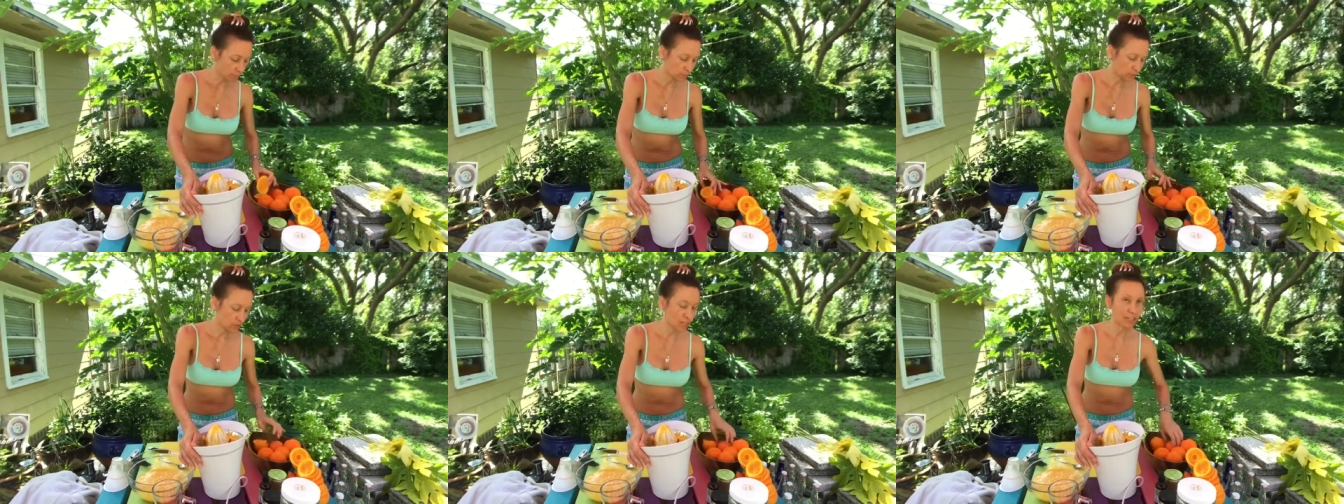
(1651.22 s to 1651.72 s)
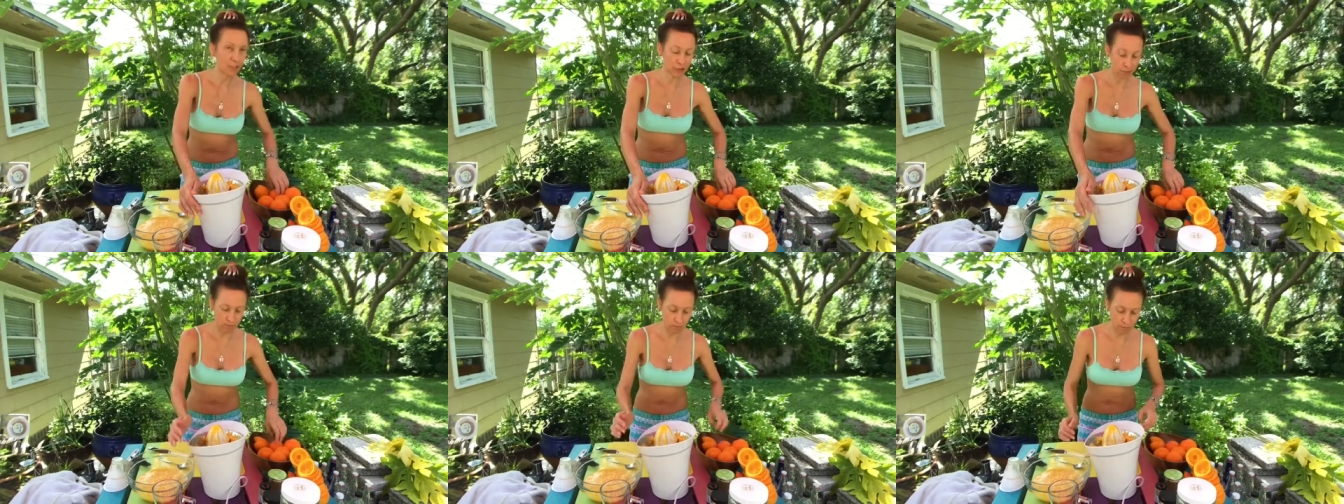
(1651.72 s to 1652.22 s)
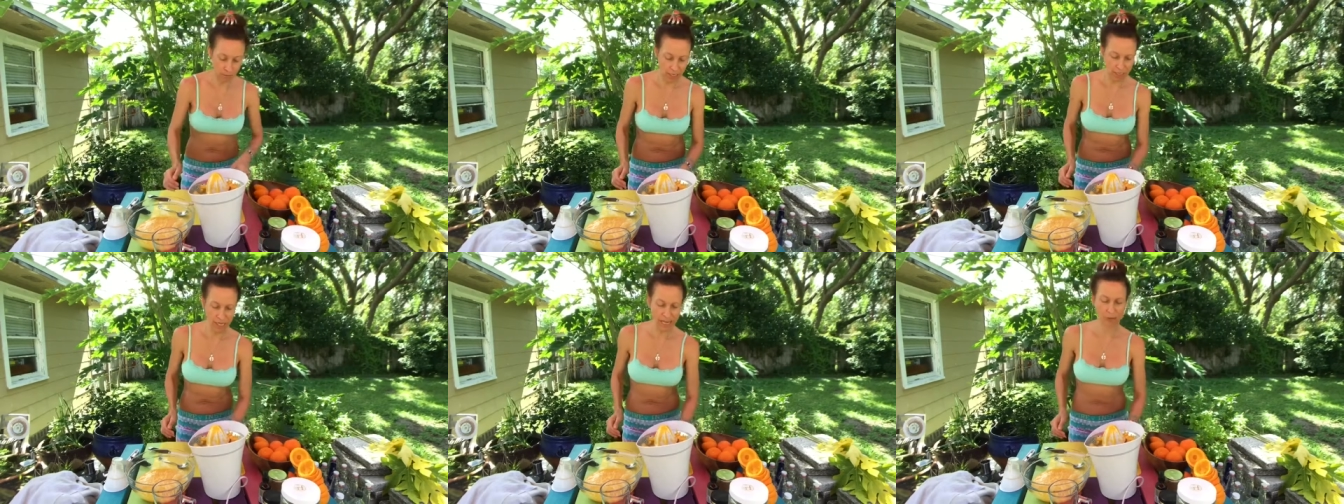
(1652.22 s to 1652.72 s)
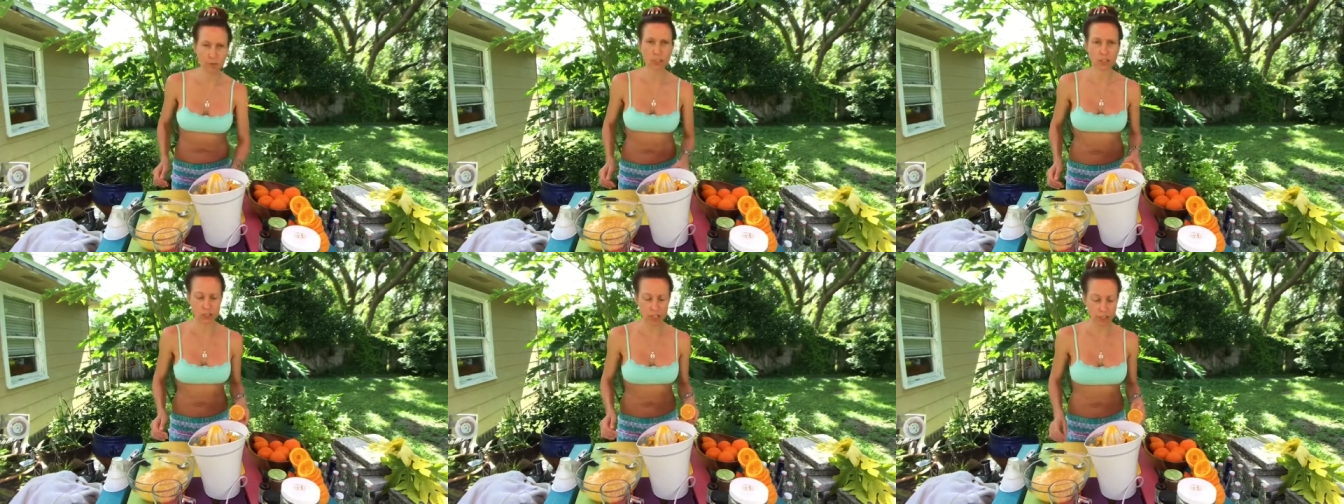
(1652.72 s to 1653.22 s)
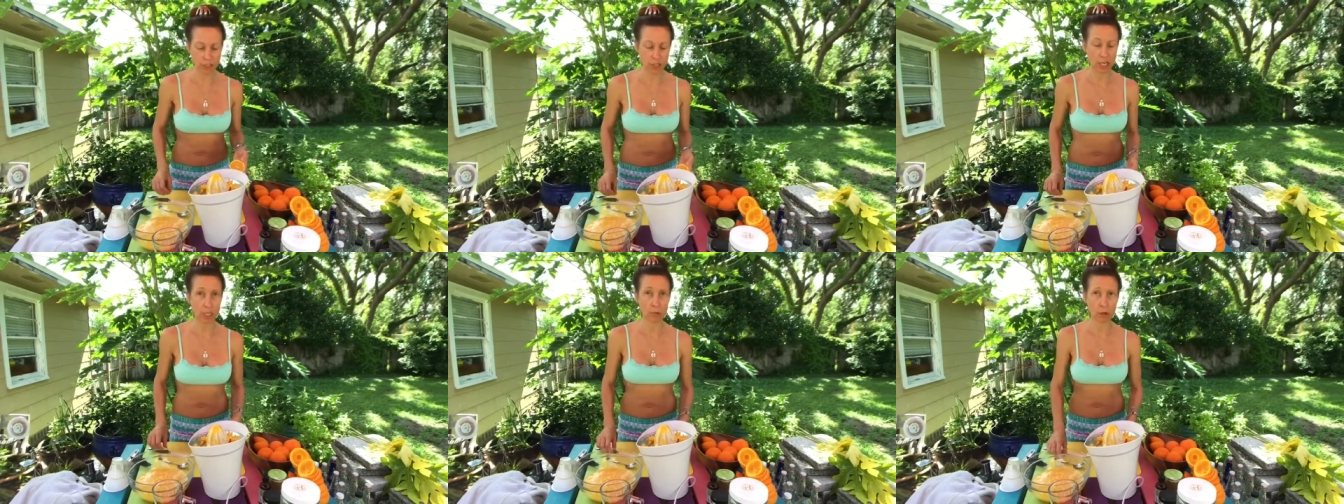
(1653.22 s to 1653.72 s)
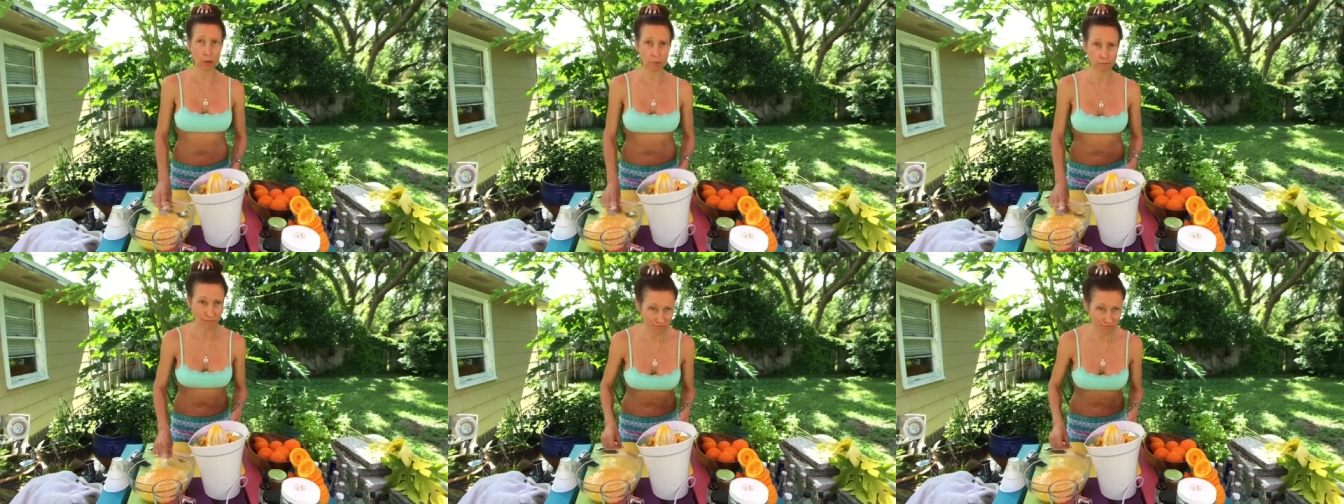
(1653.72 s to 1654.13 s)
It was kind of cute. Hey, Dad, where are the cherries? I ate them all.